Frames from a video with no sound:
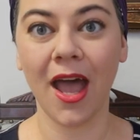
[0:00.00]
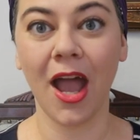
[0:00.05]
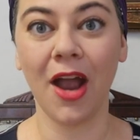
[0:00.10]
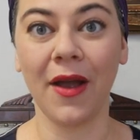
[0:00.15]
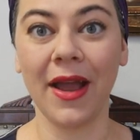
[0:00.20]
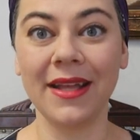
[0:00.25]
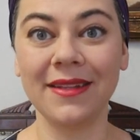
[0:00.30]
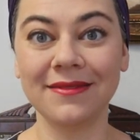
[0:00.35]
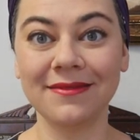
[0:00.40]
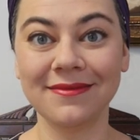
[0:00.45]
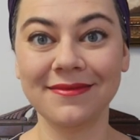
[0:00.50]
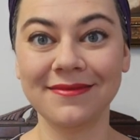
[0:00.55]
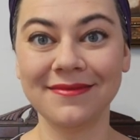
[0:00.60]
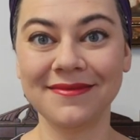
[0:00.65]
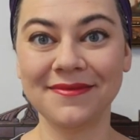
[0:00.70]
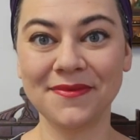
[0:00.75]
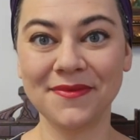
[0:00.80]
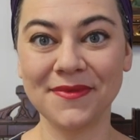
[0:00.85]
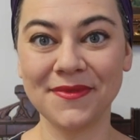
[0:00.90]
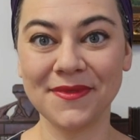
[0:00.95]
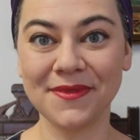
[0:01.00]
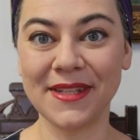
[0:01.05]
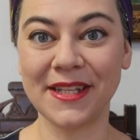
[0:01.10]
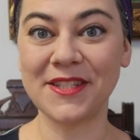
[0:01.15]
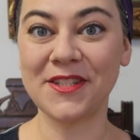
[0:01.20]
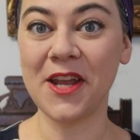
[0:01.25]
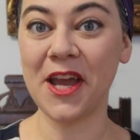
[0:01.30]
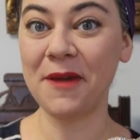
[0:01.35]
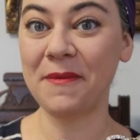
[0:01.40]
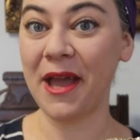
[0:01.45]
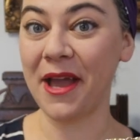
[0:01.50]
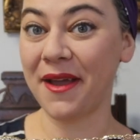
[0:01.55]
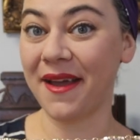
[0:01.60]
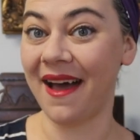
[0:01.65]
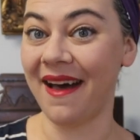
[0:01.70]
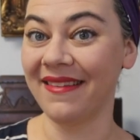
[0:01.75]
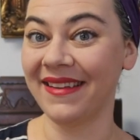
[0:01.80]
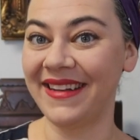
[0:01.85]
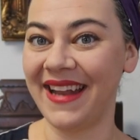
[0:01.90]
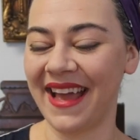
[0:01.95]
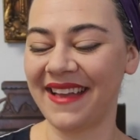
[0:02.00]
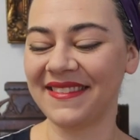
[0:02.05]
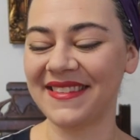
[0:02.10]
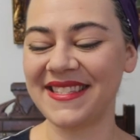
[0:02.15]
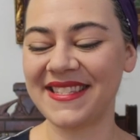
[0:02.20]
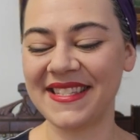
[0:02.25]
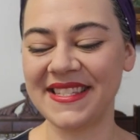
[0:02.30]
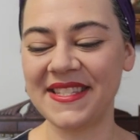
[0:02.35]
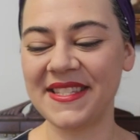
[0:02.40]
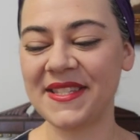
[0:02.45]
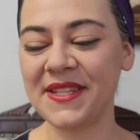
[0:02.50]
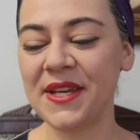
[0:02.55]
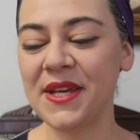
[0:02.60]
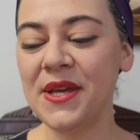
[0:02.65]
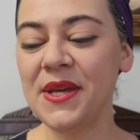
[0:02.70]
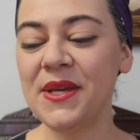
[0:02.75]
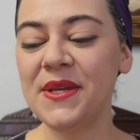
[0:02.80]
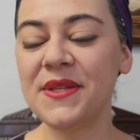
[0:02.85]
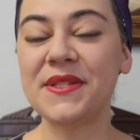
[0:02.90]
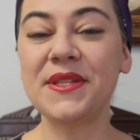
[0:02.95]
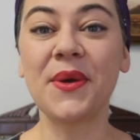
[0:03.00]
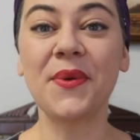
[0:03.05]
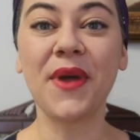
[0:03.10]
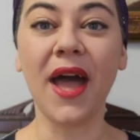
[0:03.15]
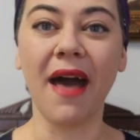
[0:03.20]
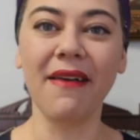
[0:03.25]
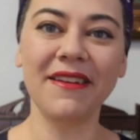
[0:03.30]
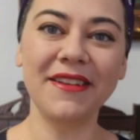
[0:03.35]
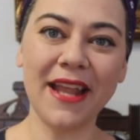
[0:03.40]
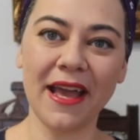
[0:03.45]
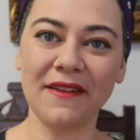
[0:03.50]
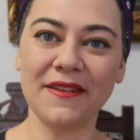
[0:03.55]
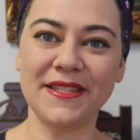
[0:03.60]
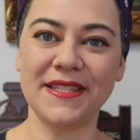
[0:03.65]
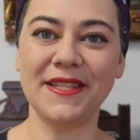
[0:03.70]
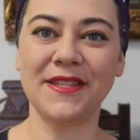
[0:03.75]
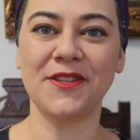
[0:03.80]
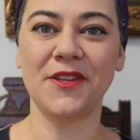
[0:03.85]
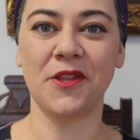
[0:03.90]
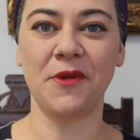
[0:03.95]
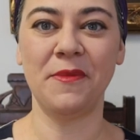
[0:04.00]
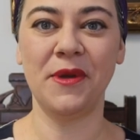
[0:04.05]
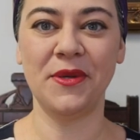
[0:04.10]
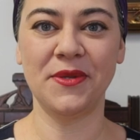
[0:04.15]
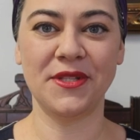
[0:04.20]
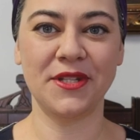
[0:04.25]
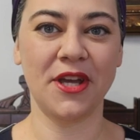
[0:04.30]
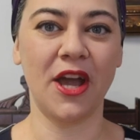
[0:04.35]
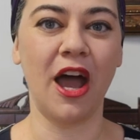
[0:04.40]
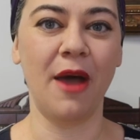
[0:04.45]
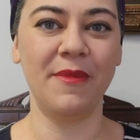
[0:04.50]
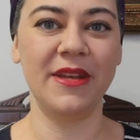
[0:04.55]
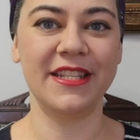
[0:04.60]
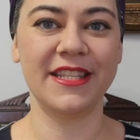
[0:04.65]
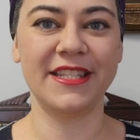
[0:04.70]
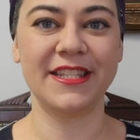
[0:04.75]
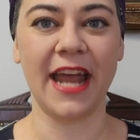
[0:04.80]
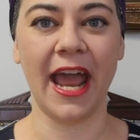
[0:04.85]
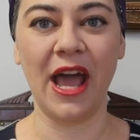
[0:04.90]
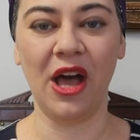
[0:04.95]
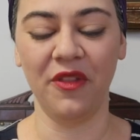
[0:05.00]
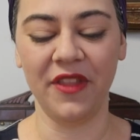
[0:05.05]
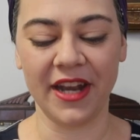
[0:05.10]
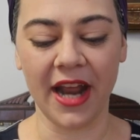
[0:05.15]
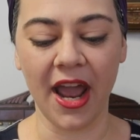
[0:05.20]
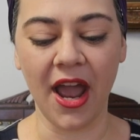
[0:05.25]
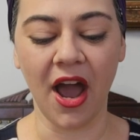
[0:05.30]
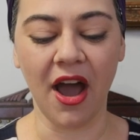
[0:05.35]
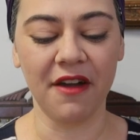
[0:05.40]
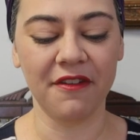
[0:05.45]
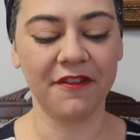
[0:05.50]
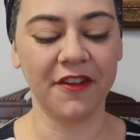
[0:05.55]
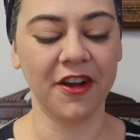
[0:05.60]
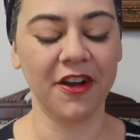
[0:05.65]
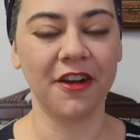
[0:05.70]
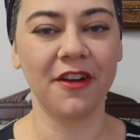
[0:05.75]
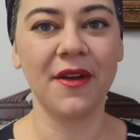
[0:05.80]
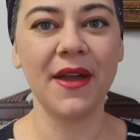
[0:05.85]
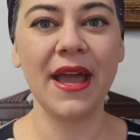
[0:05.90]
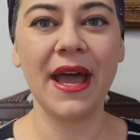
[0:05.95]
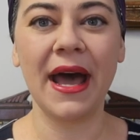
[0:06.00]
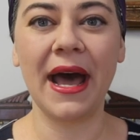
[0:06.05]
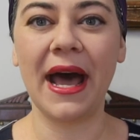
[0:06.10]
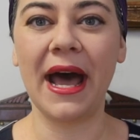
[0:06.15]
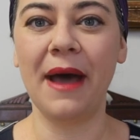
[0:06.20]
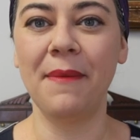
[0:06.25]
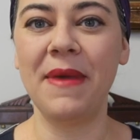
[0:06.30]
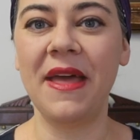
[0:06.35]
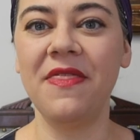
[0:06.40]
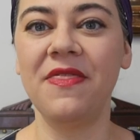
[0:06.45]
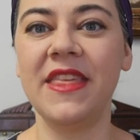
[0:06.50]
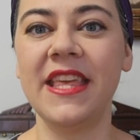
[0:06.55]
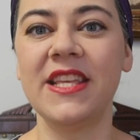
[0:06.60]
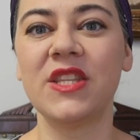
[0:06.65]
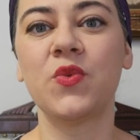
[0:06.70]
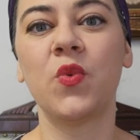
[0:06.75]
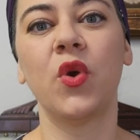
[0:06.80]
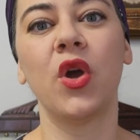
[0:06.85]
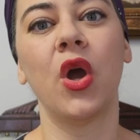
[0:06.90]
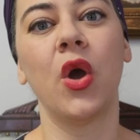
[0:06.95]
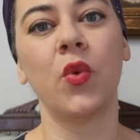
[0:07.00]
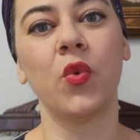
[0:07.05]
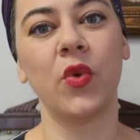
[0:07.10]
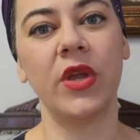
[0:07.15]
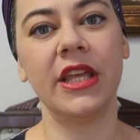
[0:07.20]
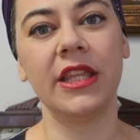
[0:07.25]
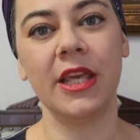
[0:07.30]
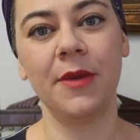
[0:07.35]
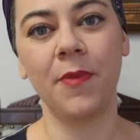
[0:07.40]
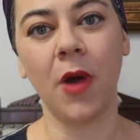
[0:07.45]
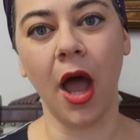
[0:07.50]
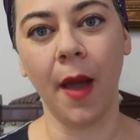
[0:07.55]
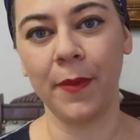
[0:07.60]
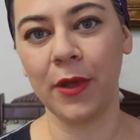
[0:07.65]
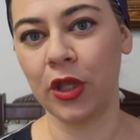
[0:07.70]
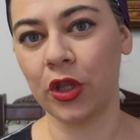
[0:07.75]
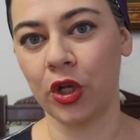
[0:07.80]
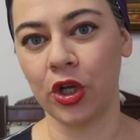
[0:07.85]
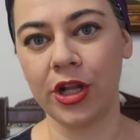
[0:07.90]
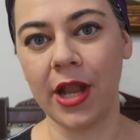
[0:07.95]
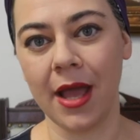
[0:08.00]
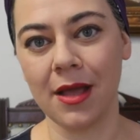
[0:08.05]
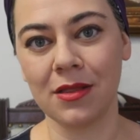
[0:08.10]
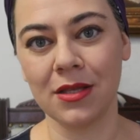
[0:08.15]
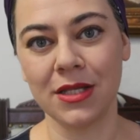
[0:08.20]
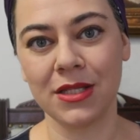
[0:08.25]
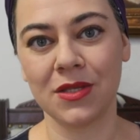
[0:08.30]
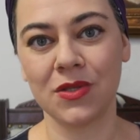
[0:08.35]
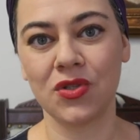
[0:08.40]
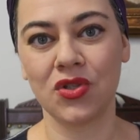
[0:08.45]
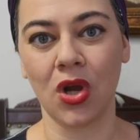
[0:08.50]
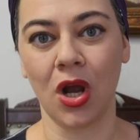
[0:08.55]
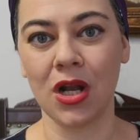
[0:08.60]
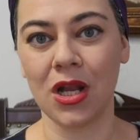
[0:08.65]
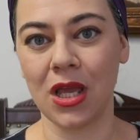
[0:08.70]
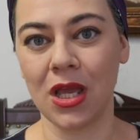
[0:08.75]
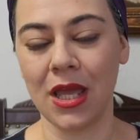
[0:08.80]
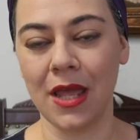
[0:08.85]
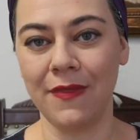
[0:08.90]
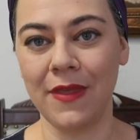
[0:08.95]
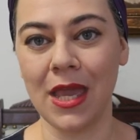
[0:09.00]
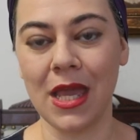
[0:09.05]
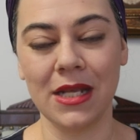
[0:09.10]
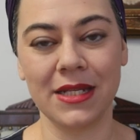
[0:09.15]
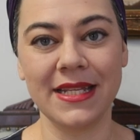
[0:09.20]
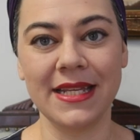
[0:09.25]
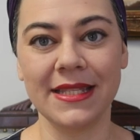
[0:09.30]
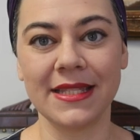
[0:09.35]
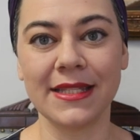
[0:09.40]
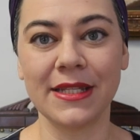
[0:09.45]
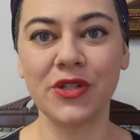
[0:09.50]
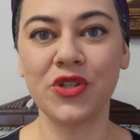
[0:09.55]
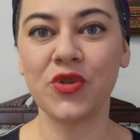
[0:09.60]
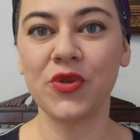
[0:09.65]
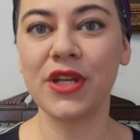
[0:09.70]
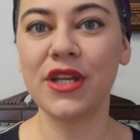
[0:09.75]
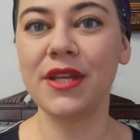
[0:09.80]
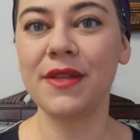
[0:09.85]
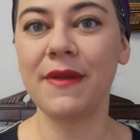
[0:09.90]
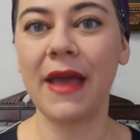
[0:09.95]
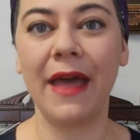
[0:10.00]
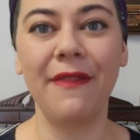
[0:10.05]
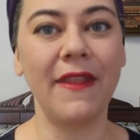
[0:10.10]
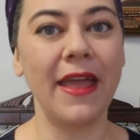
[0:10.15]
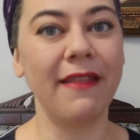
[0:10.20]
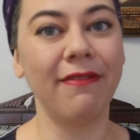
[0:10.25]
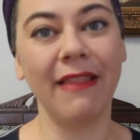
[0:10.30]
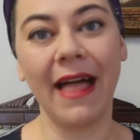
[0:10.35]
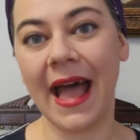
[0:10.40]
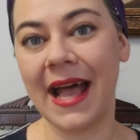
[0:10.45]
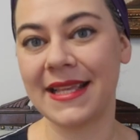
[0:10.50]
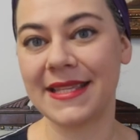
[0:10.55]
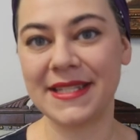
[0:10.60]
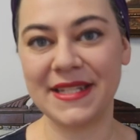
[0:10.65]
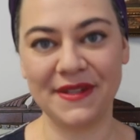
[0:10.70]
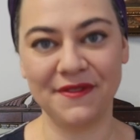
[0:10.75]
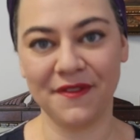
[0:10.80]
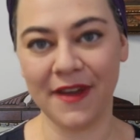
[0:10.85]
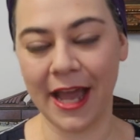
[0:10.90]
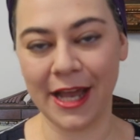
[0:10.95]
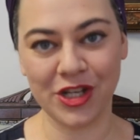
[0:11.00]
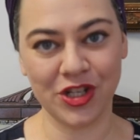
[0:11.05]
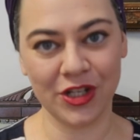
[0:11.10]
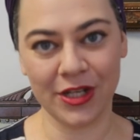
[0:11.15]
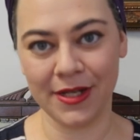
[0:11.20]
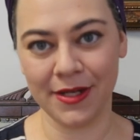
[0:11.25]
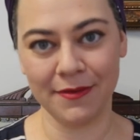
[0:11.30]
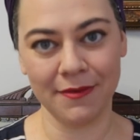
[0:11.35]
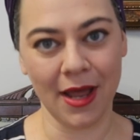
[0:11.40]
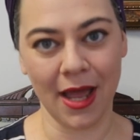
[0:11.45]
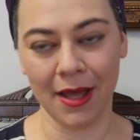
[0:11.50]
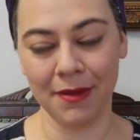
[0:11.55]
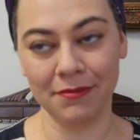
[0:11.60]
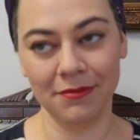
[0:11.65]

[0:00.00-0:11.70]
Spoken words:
All right, let's talk about collet necklaces. So collet necklaces are the most common style that I offer. And these were a really popular necklace starting in the 18th century, and they last in fashion,